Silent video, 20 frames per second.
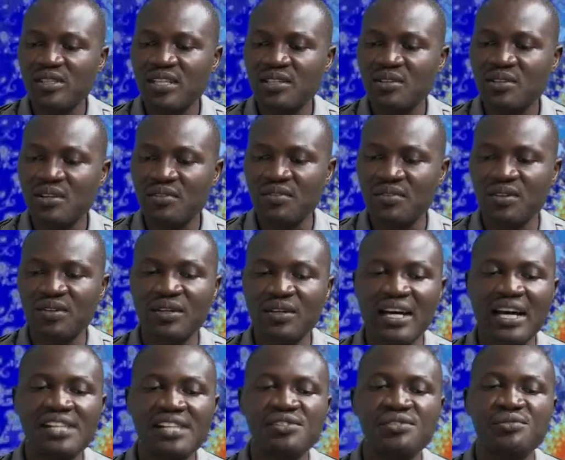Governor
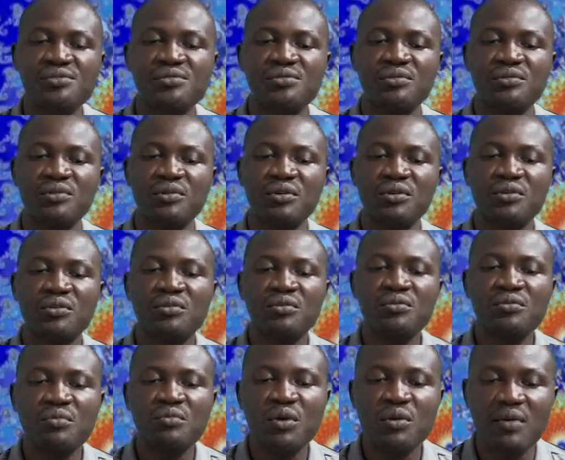Andrew
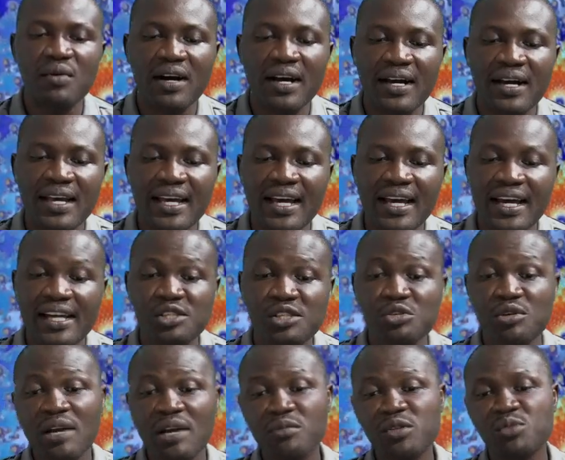Okungbowa, and
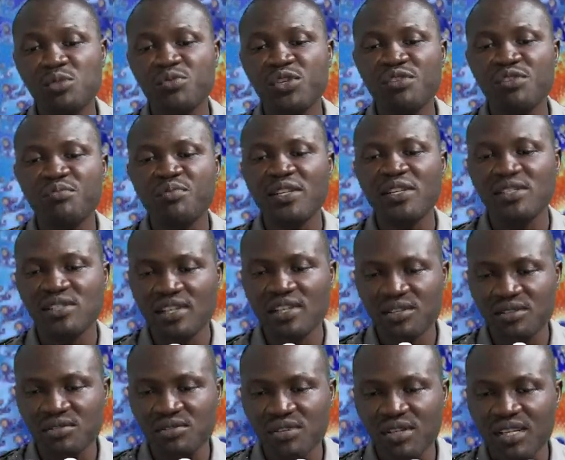Shaibu's Chief Press
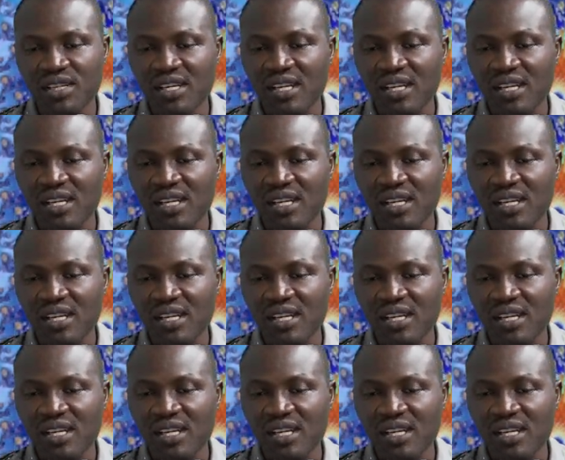Secretary,